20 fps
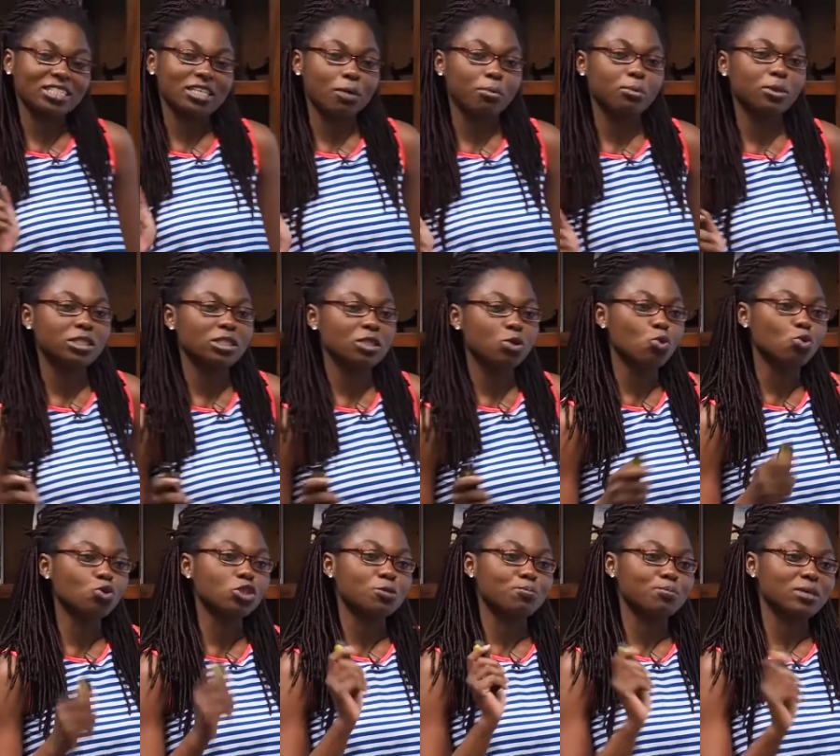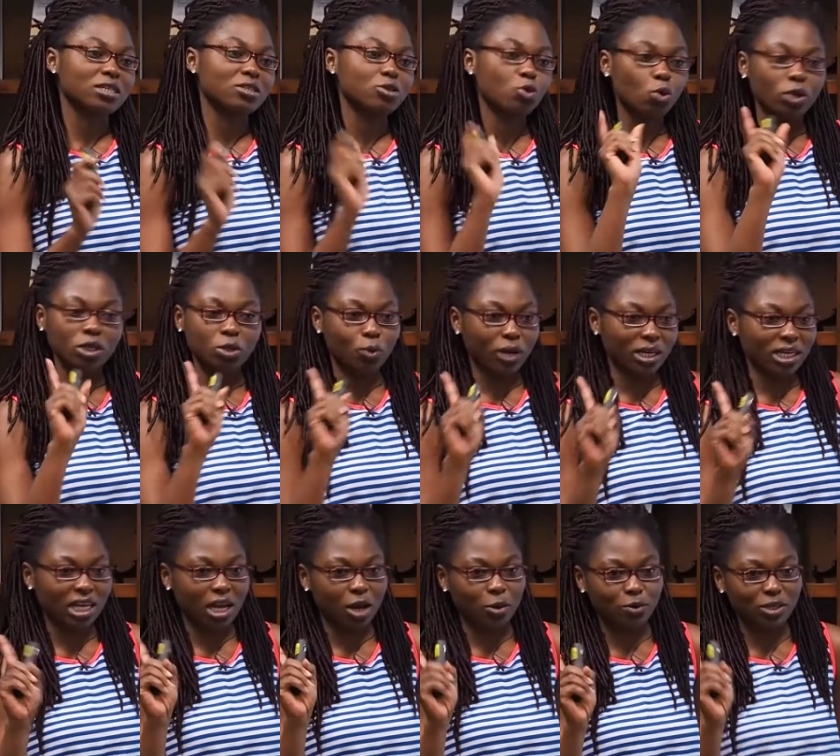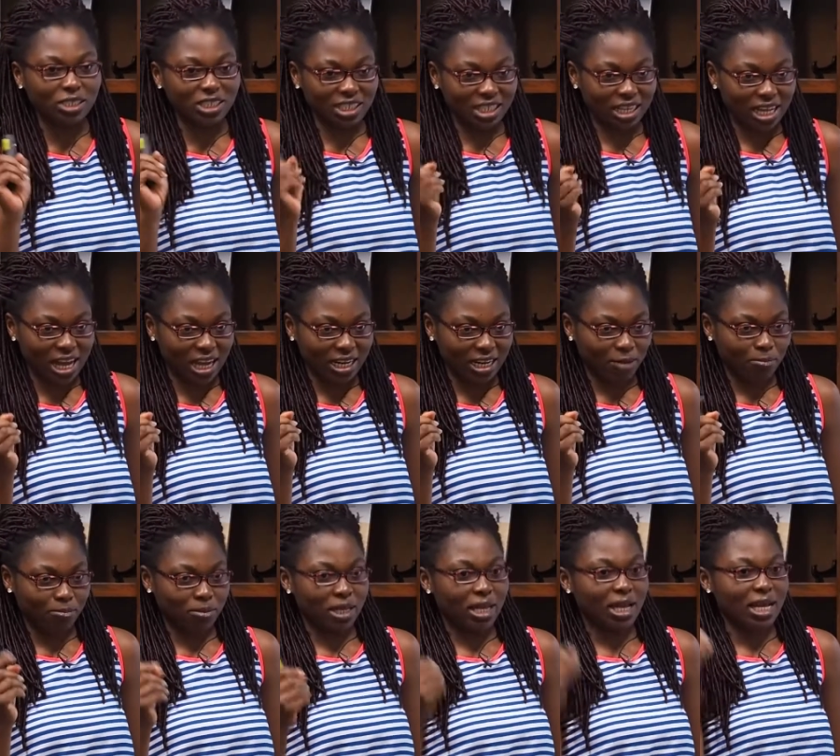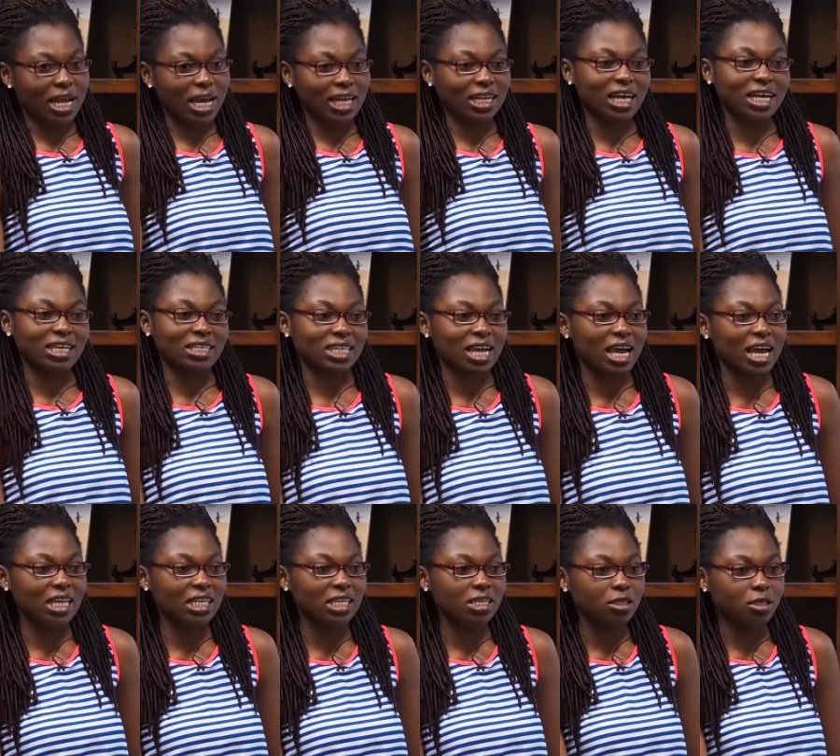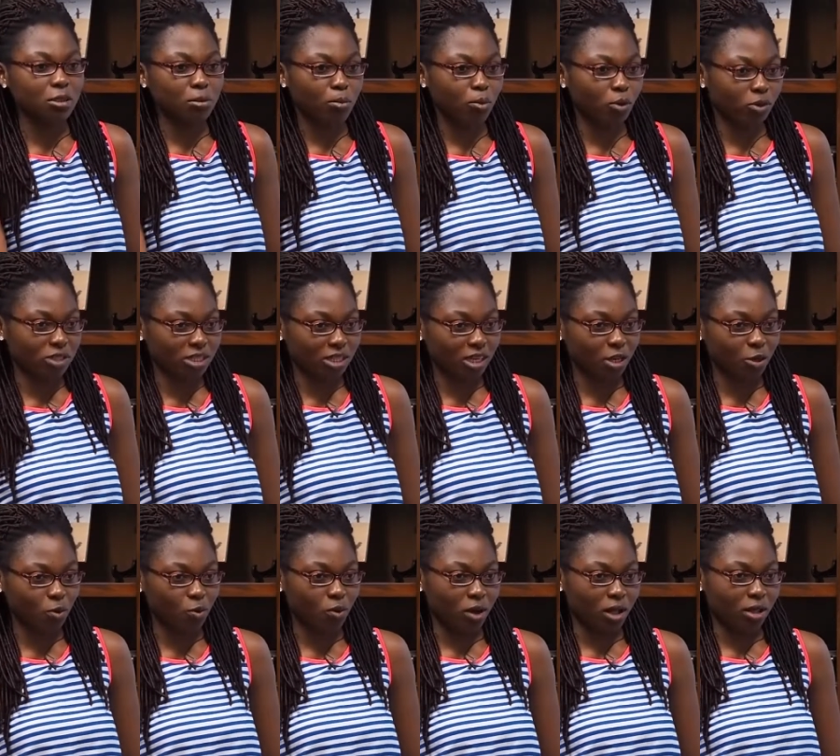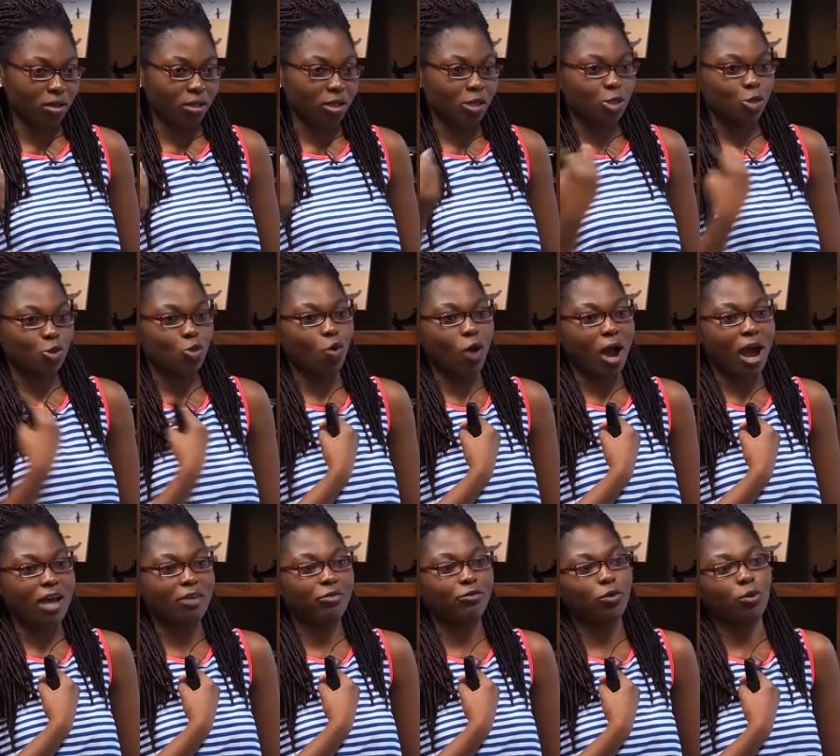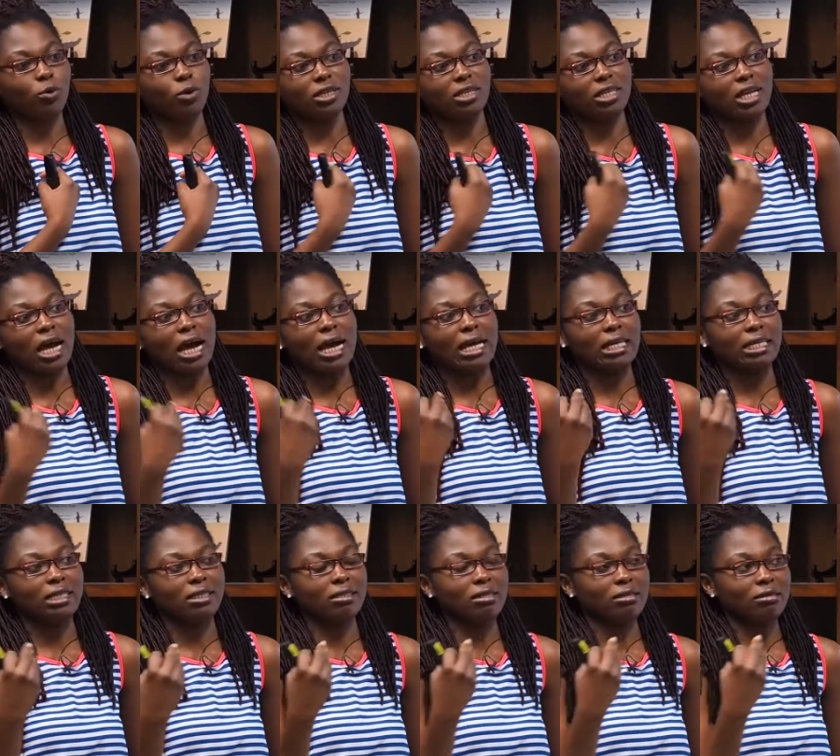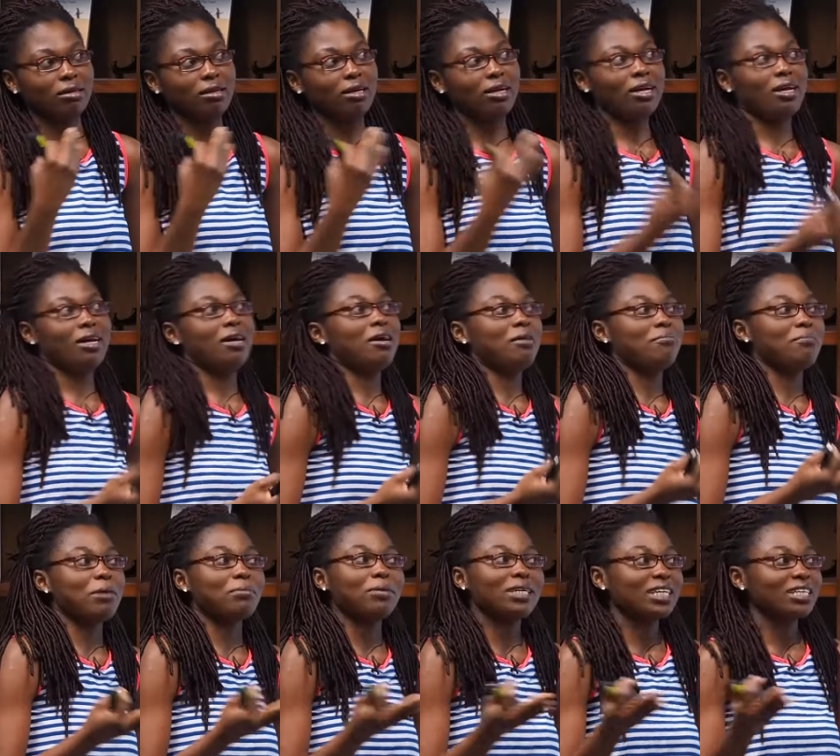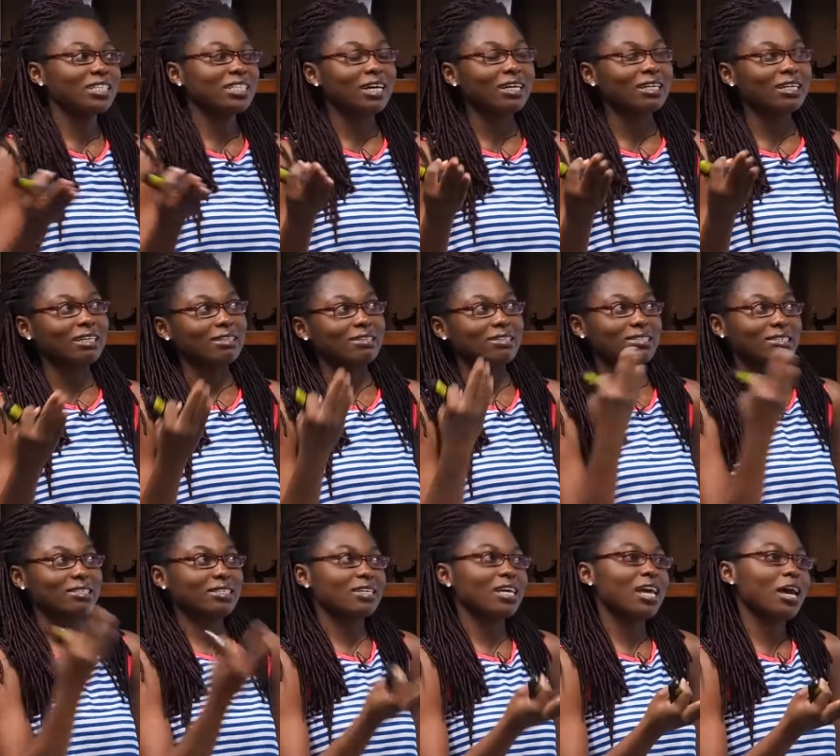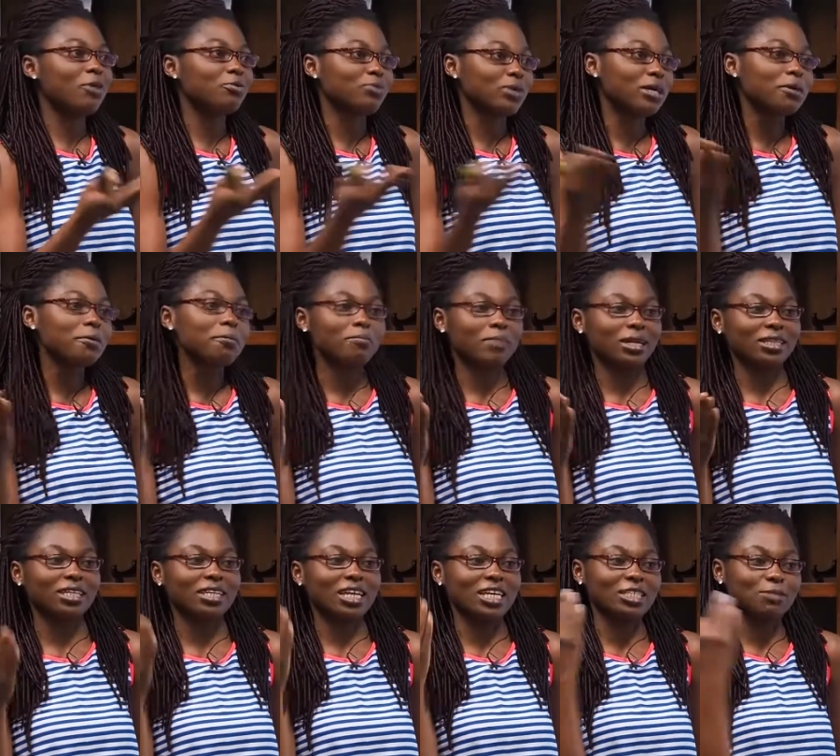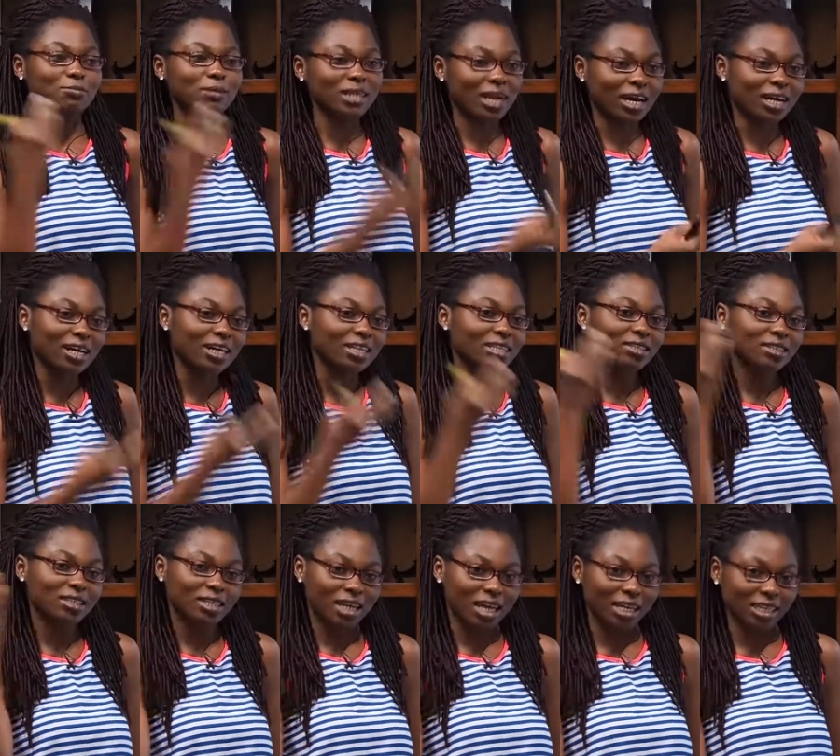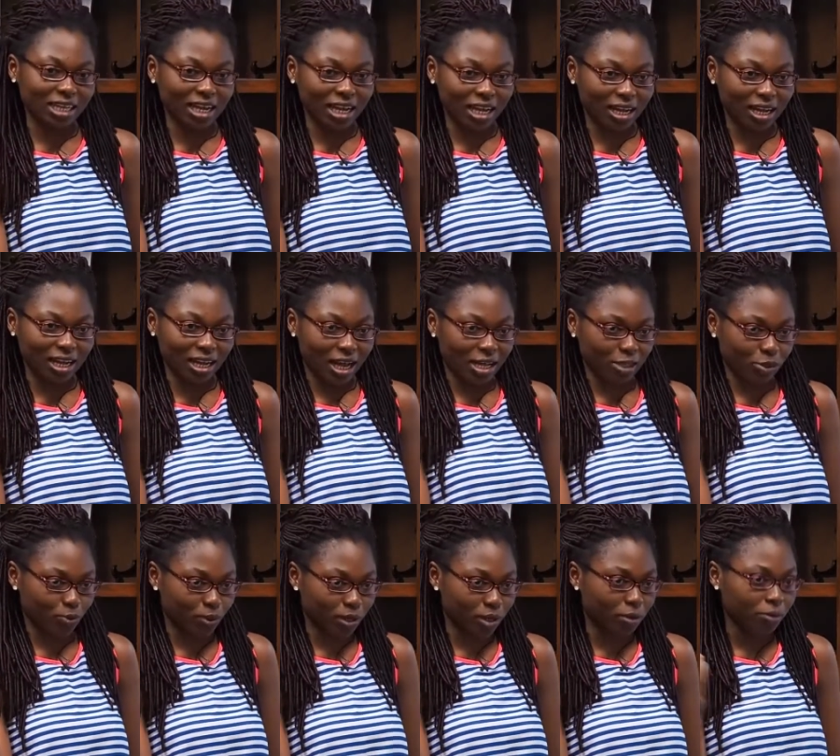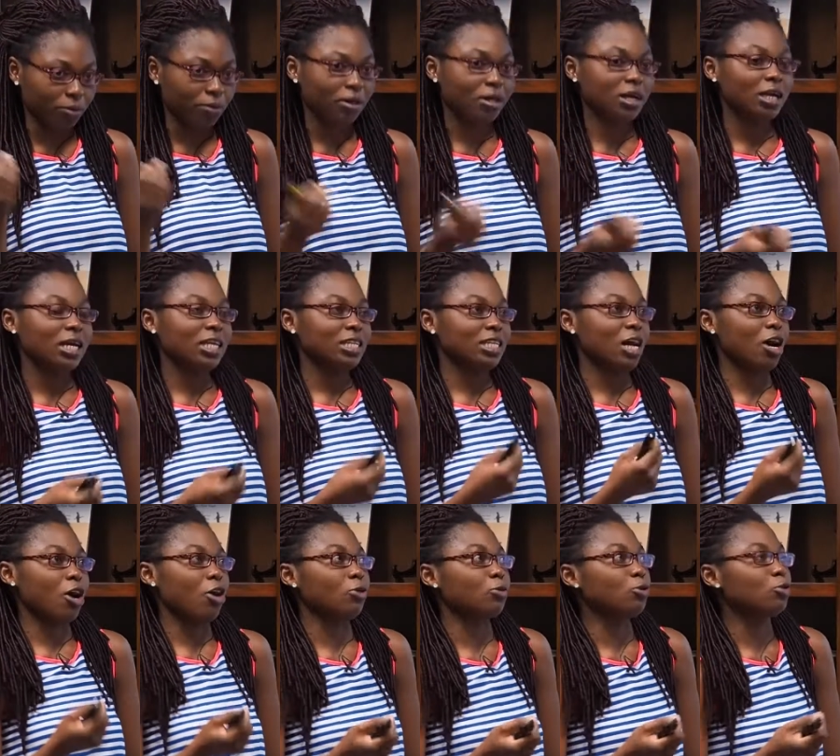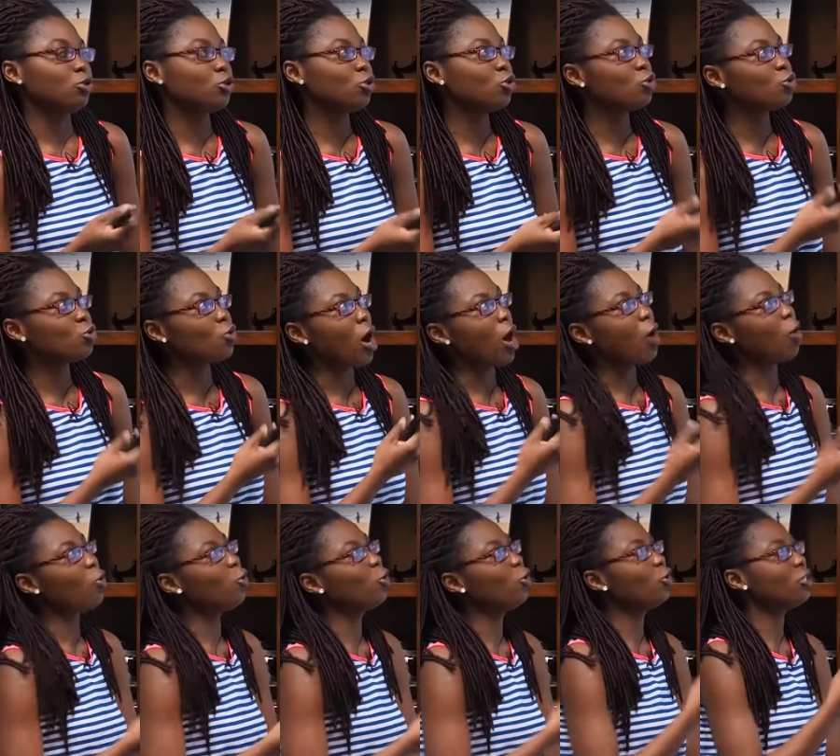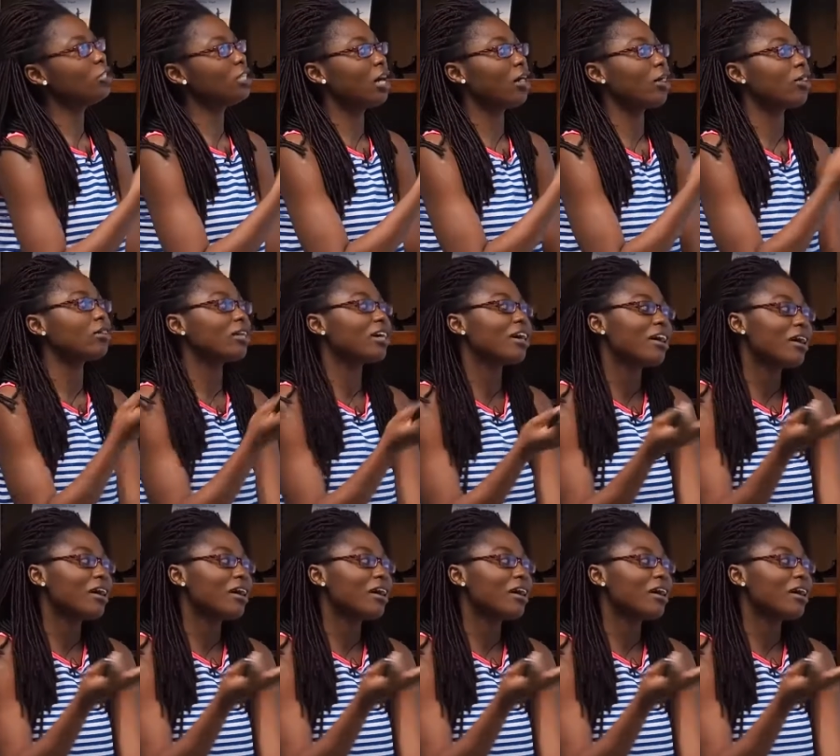somebody who speaks only one language in Ghana. Ghana is highly multilingual. So I, for one, my mother tongue is Ebe, but then I speak Akan and Ga as well. Now, due to our colonial